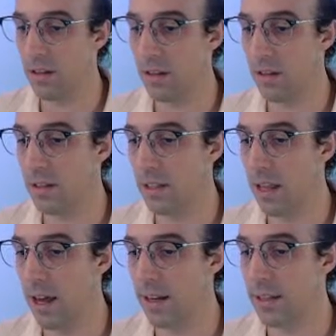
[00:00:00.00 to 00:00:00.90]
These
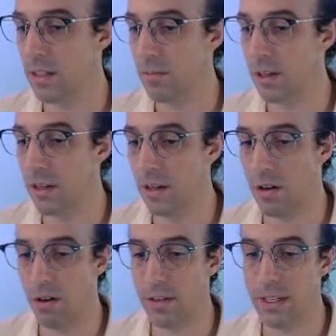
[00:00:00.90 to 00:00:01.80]
lines to be clear,
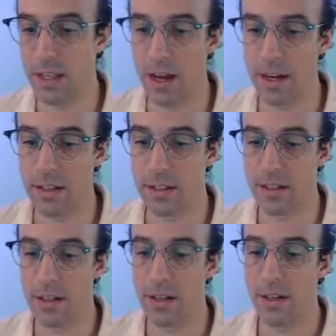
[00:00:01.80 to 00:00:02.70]
all these lines.
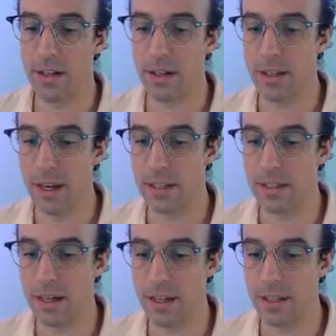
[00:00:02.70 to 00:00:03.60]
Yes,
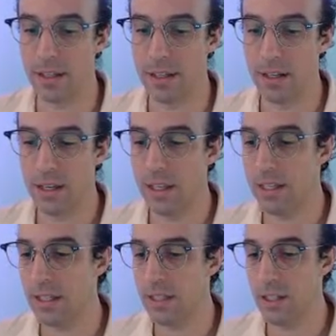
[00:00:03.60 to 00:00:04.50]
yes. This
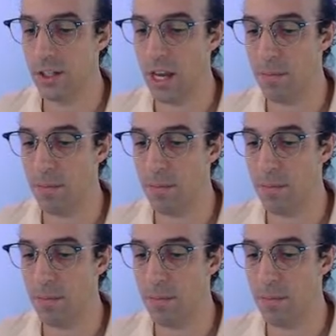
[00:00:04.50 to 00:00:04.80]
is the shape